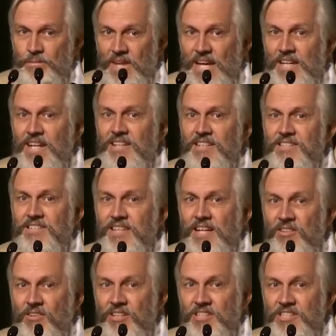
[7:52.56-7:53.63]
and that the
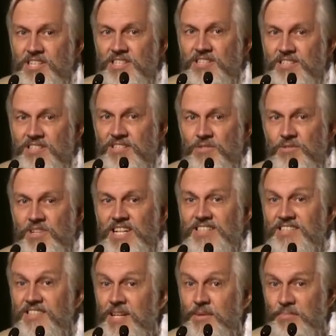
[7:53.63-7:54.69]
psychologist should
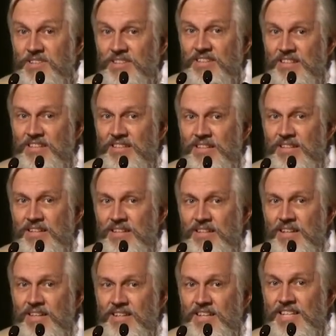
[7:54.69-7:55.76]
accept
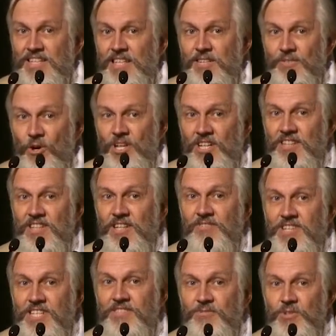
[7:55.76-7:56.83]
that the quality of
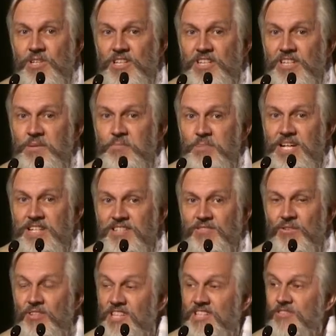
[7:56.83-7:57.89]
his work depends
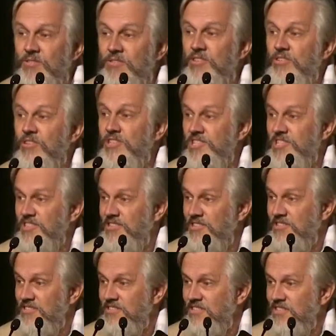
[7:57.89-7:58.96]
on his own
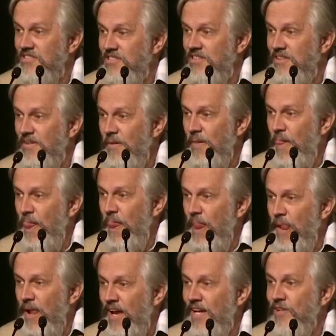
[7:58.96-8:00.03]
consciousness
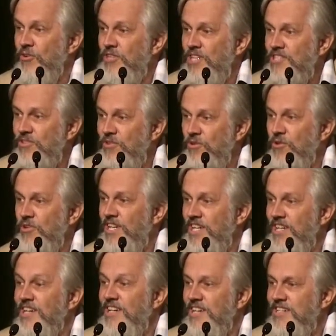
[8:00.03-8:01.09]
and on his own
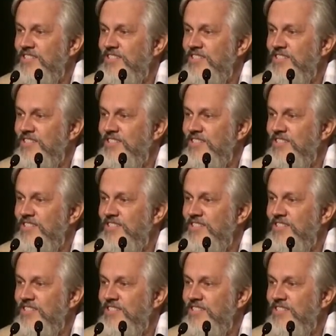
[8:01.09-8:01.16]
inner